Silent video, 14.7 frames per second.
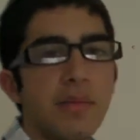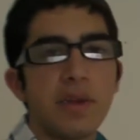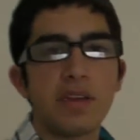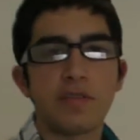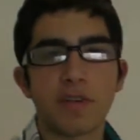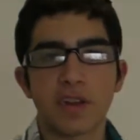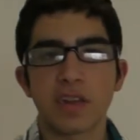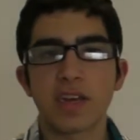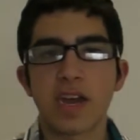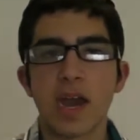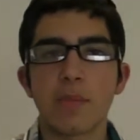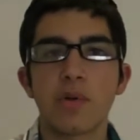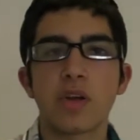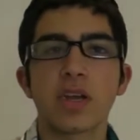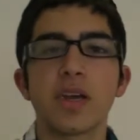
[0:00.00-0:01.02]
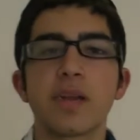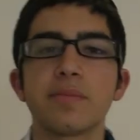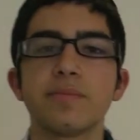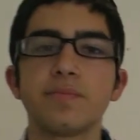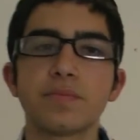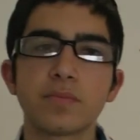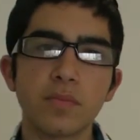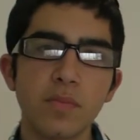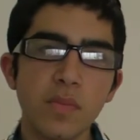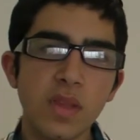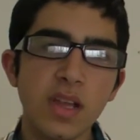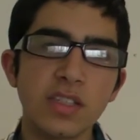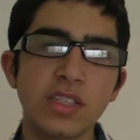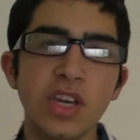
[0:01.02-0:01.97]
in front of the camera again.
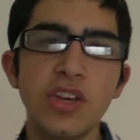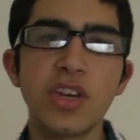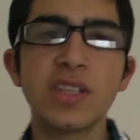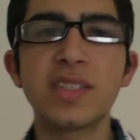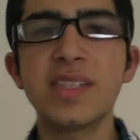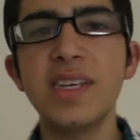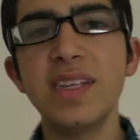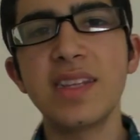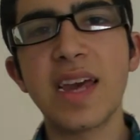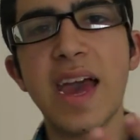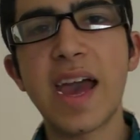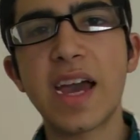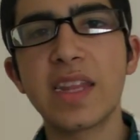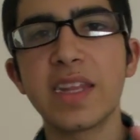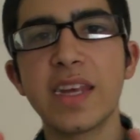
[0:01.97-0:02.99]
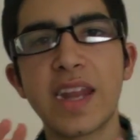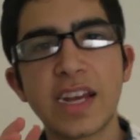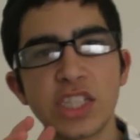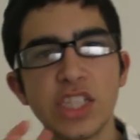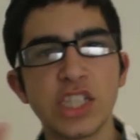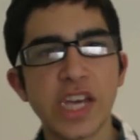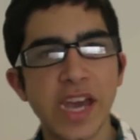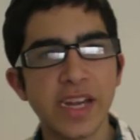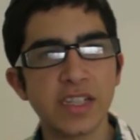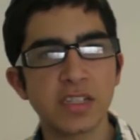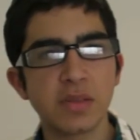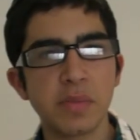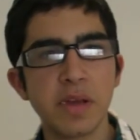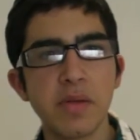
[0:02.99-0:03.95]
So you can see that it actually
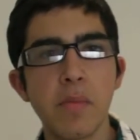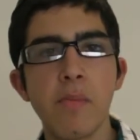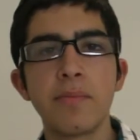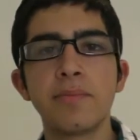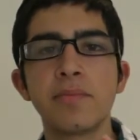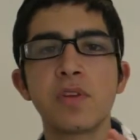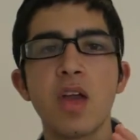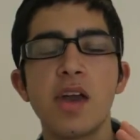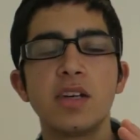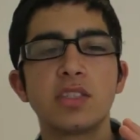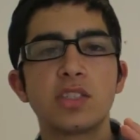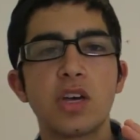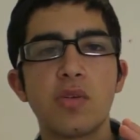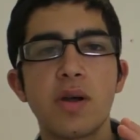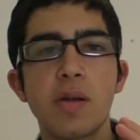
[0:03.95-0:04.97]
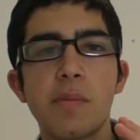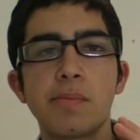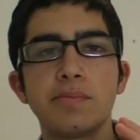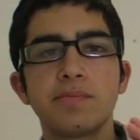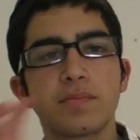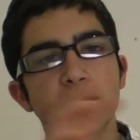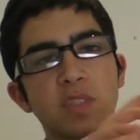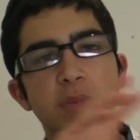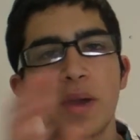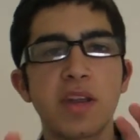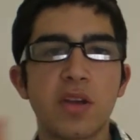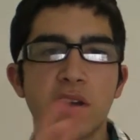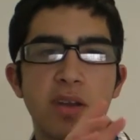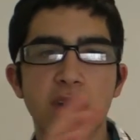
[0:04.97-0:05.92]
changes a bit. So
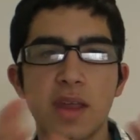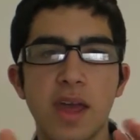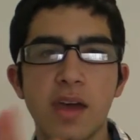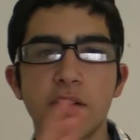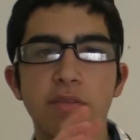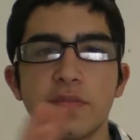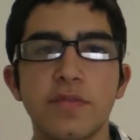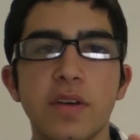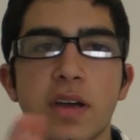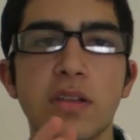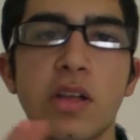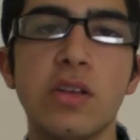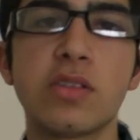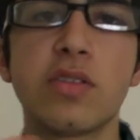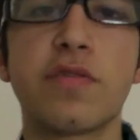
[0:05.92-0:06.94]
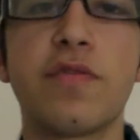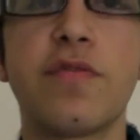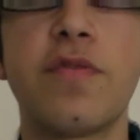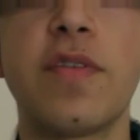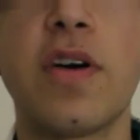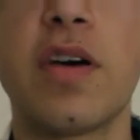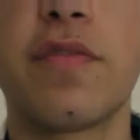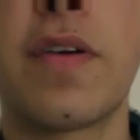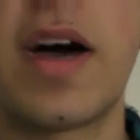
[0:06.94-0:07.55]
depending on how close or far